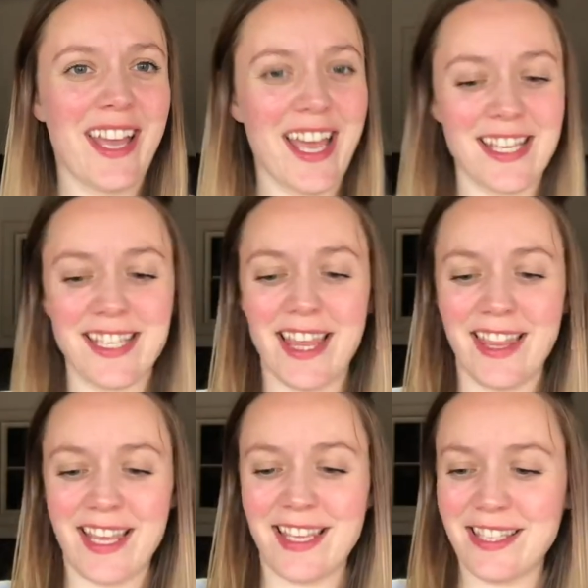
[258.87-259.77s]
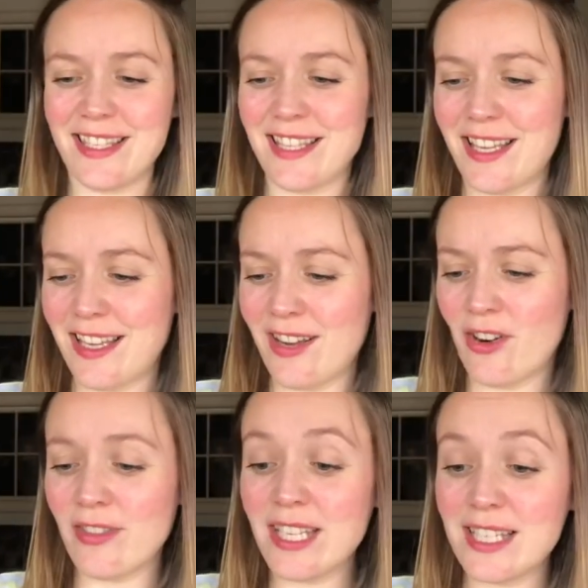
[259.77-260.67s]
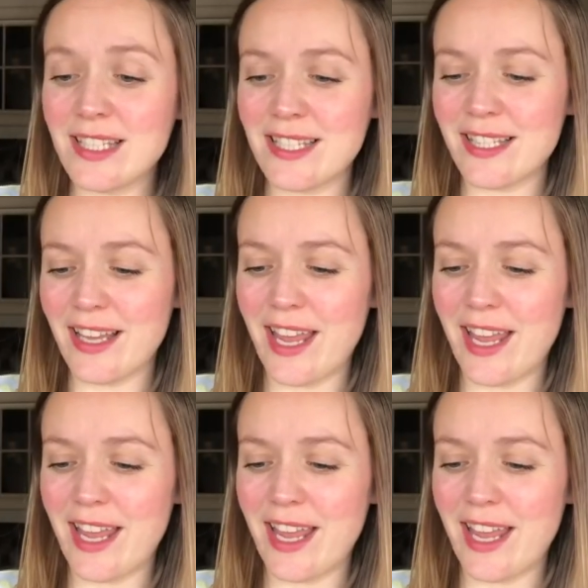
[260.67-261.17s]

is these